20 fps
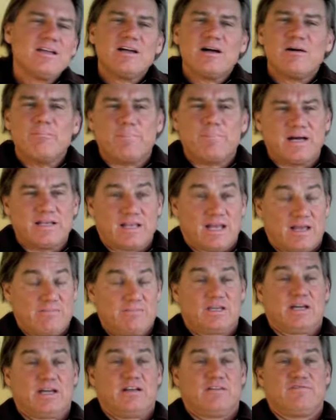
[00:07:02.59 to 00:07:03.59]
But I'm
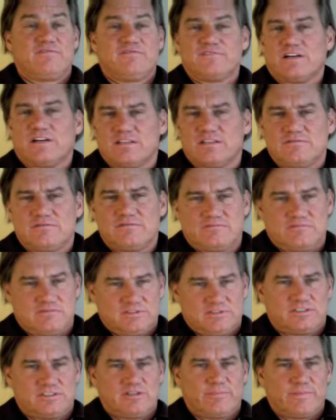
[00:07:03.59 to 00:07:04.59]
kind of a
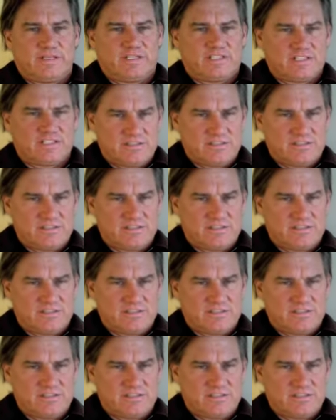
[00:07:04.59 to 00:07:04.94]
little bit